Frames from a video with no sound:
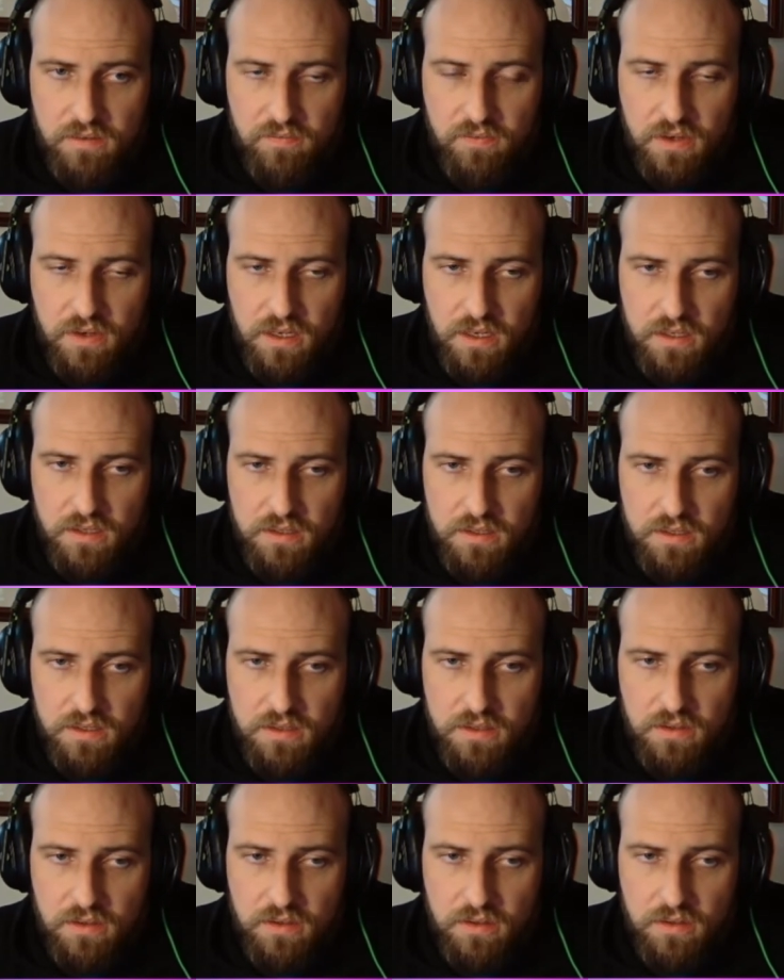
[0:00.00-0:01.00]
If not,
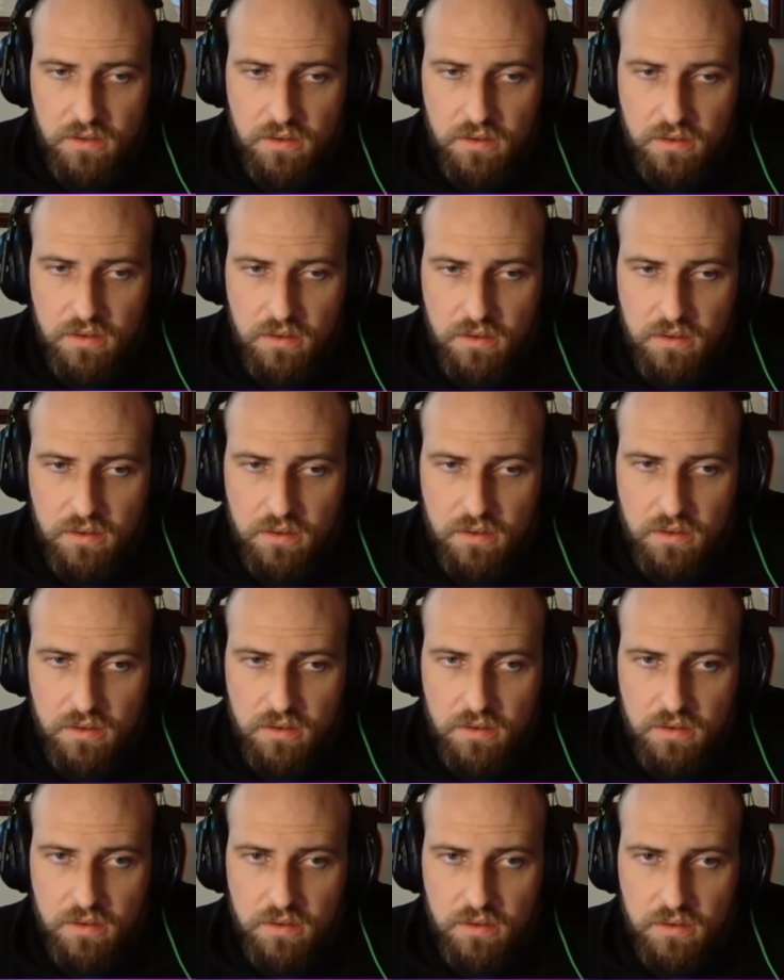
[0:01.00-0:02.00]

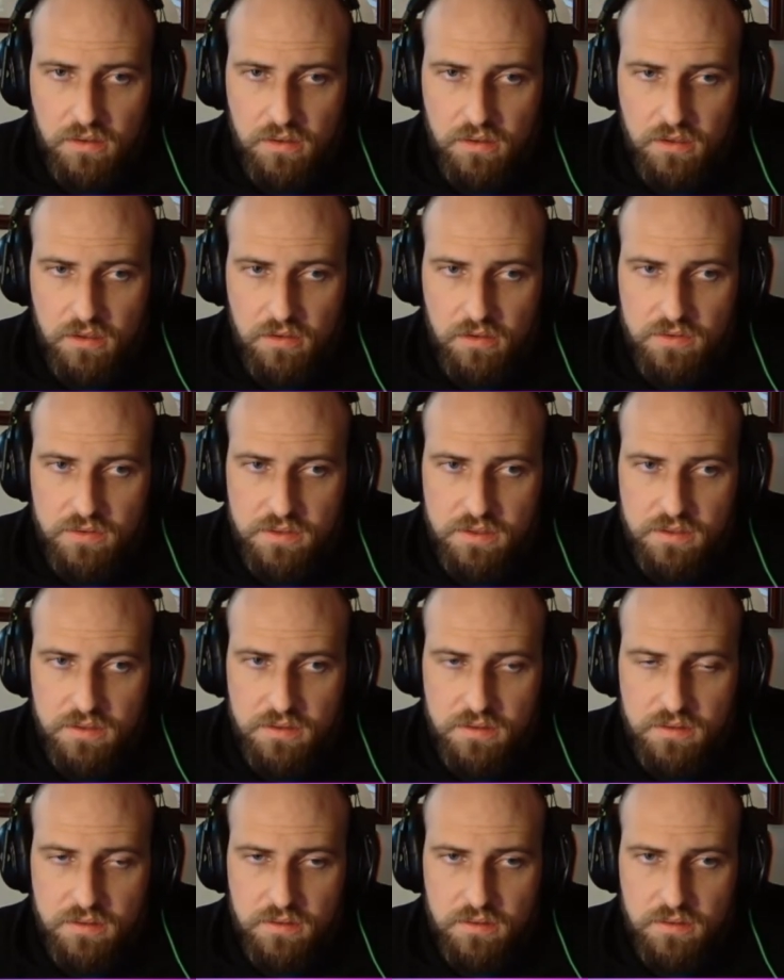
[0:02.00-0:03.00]
here it
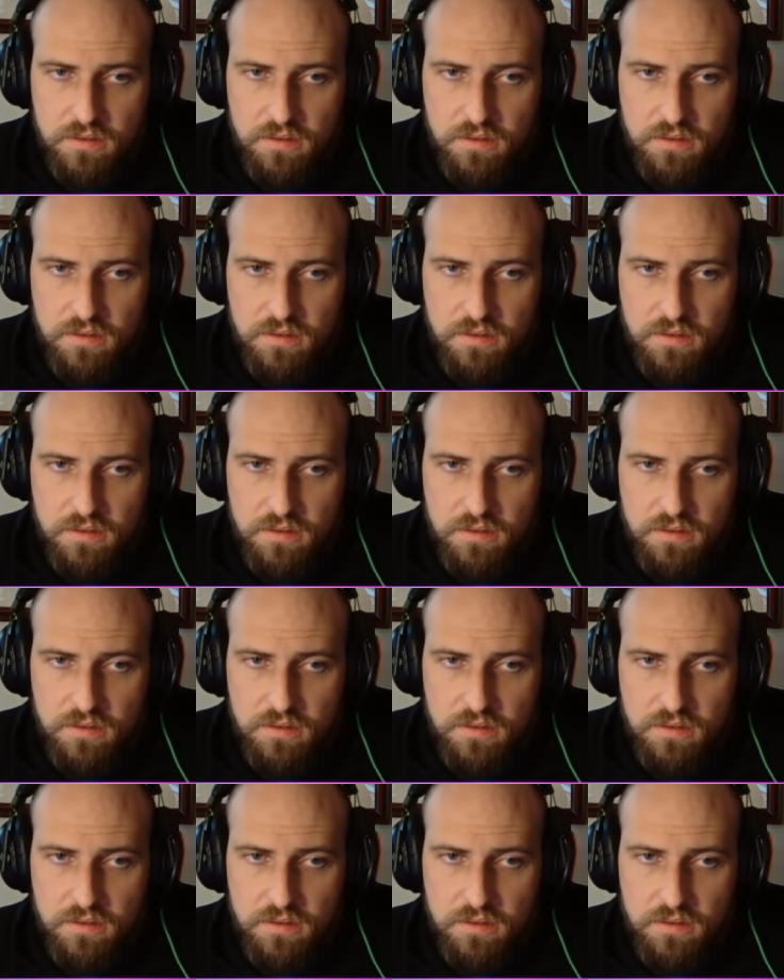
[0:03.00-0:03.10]
goes